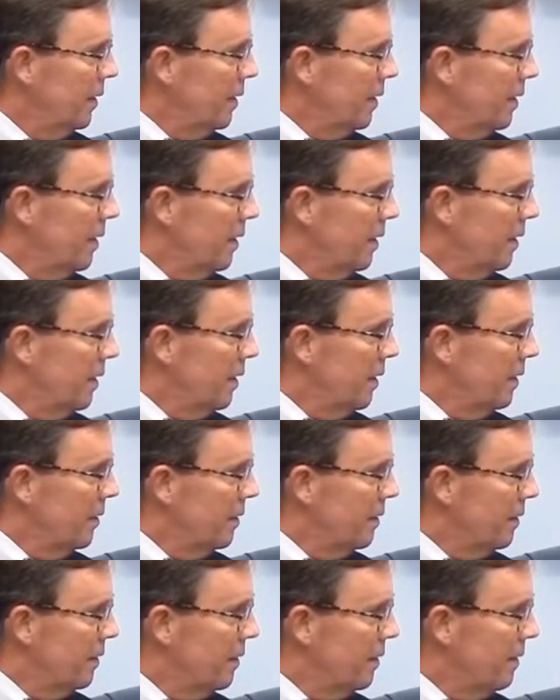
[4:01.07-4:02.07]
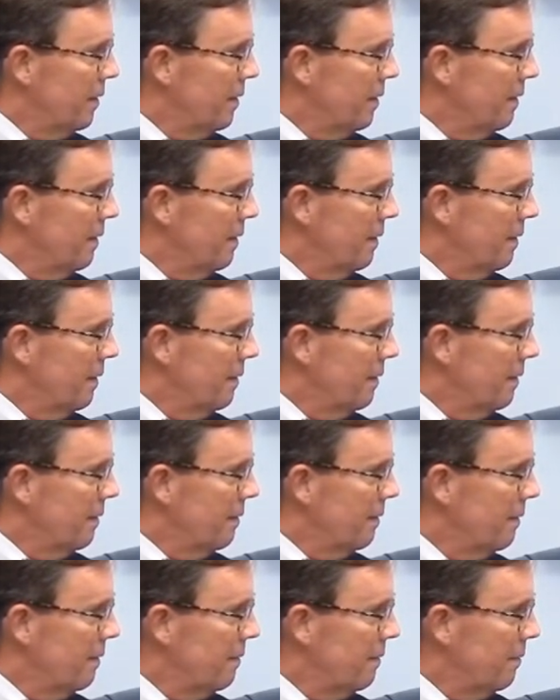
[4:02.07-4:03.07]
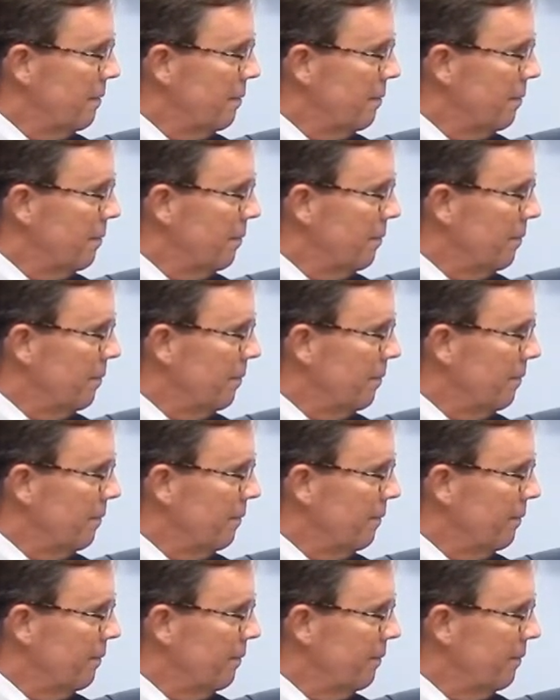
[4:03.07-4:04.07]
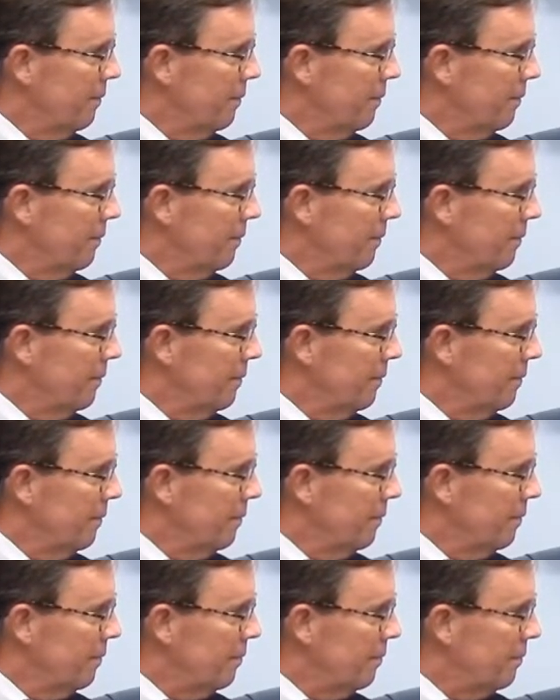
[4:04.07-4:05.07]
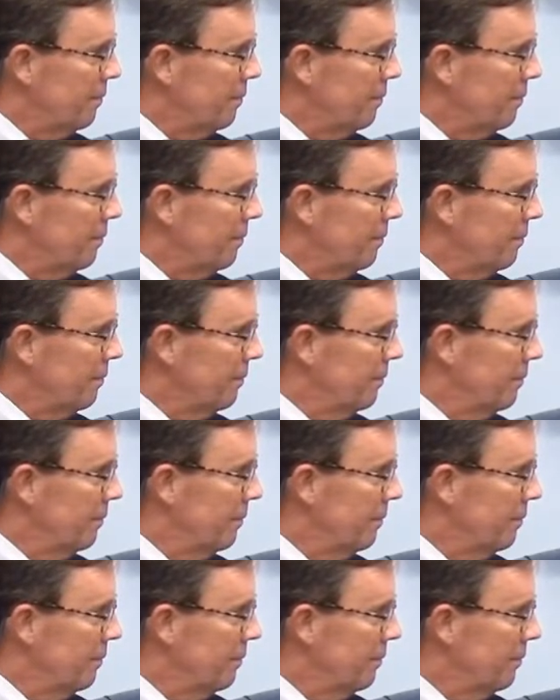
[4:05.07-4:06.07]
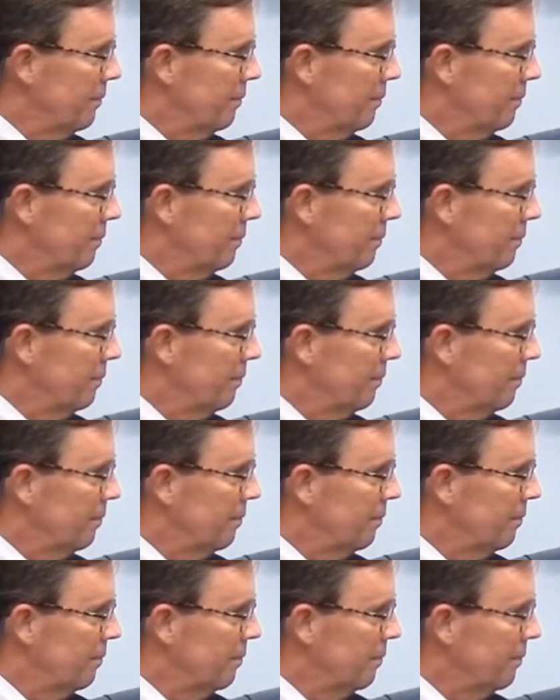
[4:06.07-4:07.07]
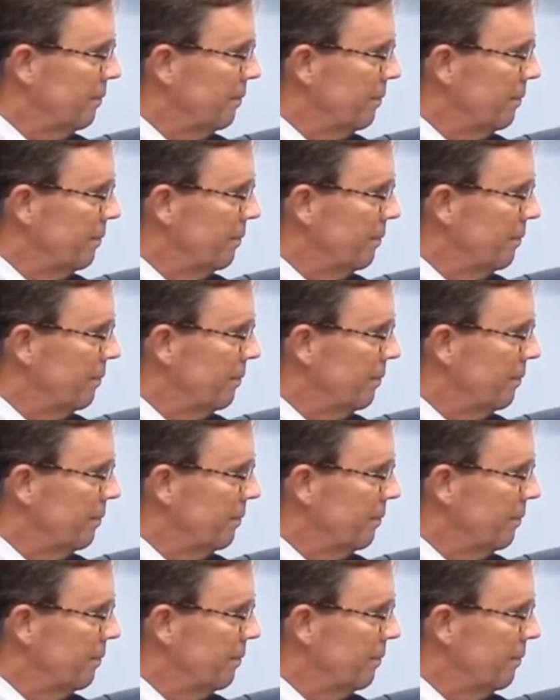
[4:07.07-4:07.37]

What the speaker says: [no speech]